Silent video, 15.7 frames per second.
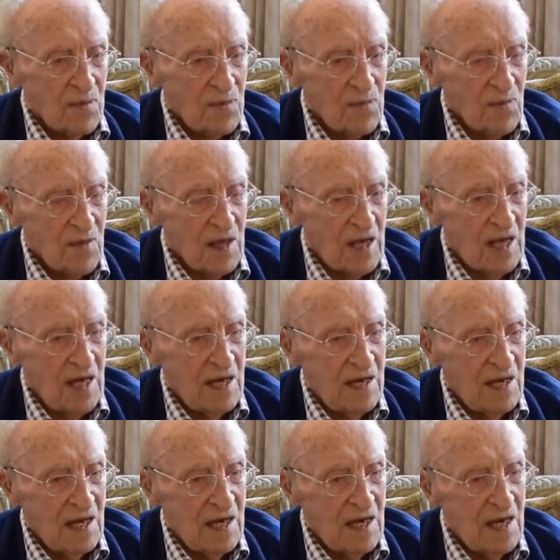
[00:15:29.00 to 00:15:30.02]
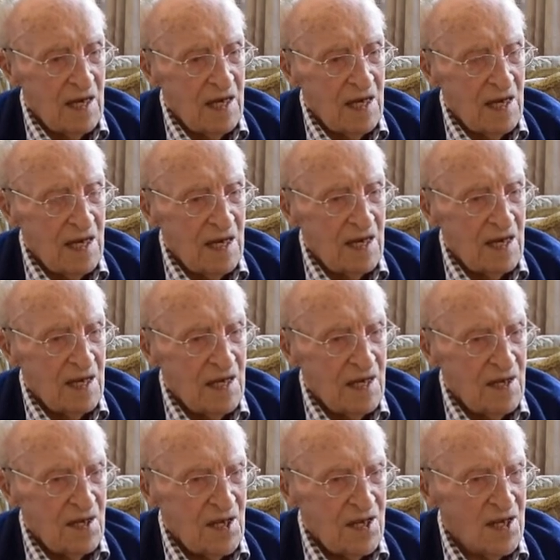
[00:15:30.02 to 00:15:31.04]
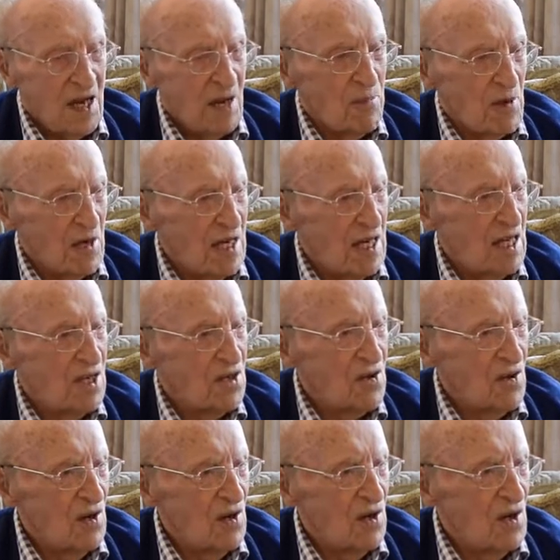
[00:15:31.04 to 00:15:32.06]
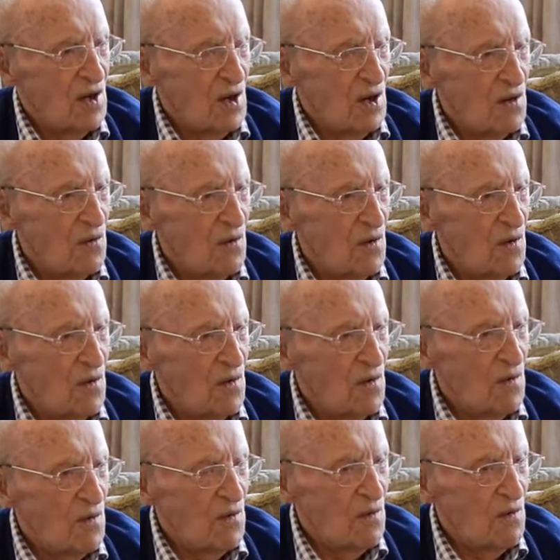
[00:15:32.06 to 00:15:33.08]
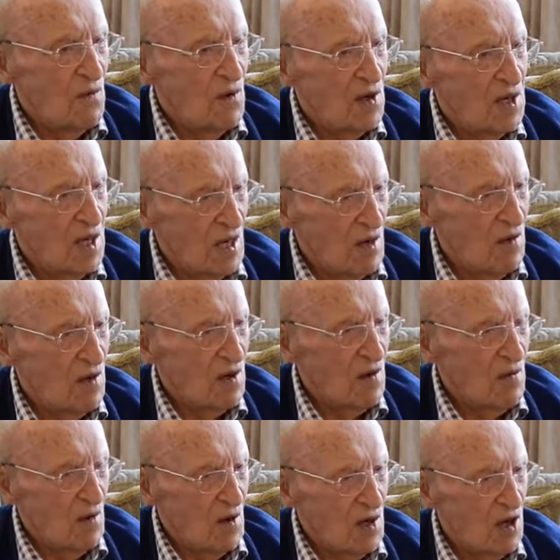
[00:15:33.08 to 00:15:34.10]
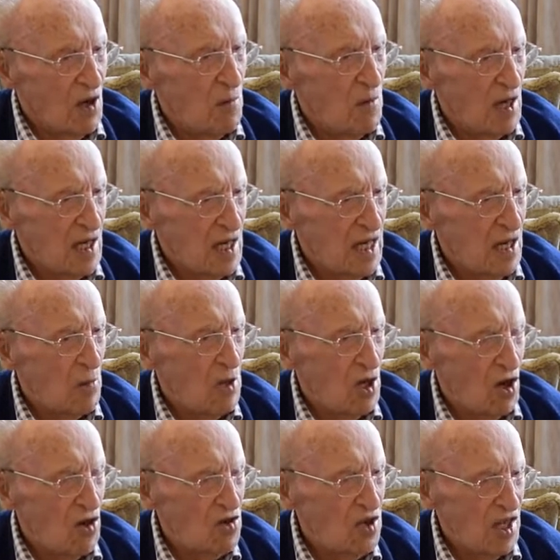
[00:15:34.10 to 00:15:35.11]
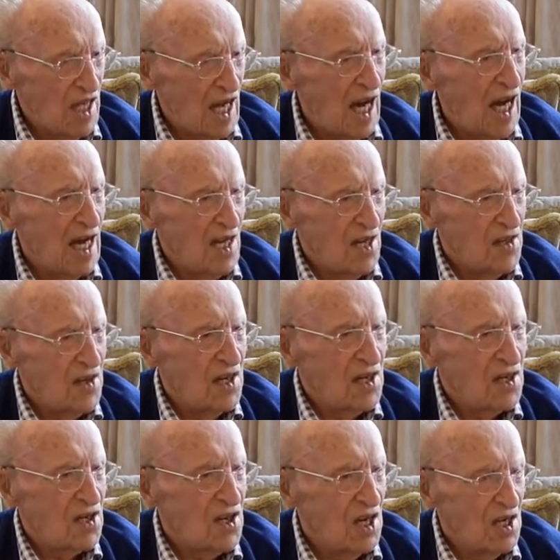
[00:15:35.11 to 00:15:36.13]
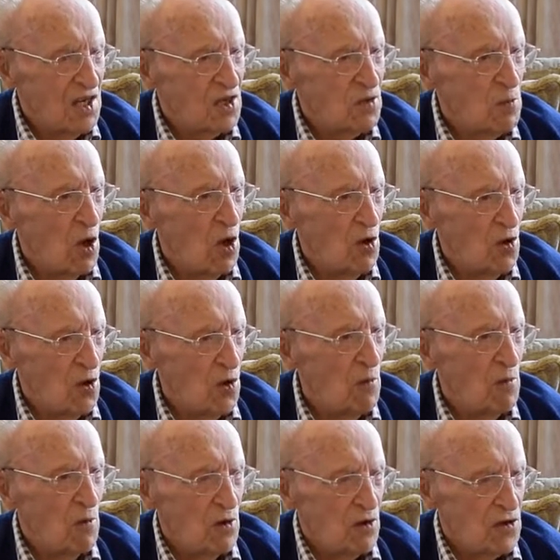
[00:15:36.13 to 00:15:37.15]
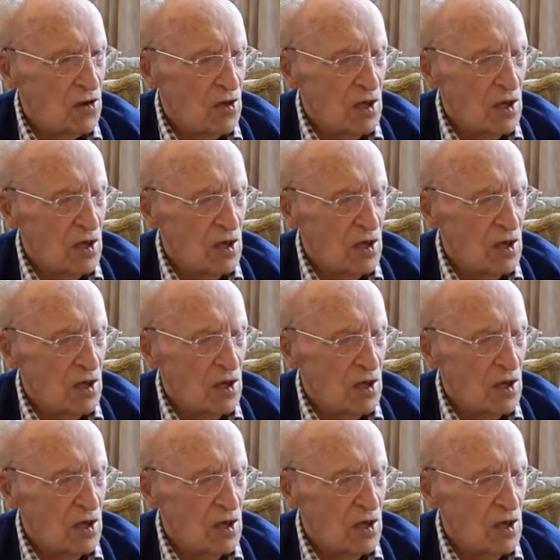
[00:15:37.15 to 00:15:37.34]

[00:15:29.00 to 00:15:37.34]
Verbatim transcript: uh, uh the Japanese were were, were coming coming onto the island in, small numbers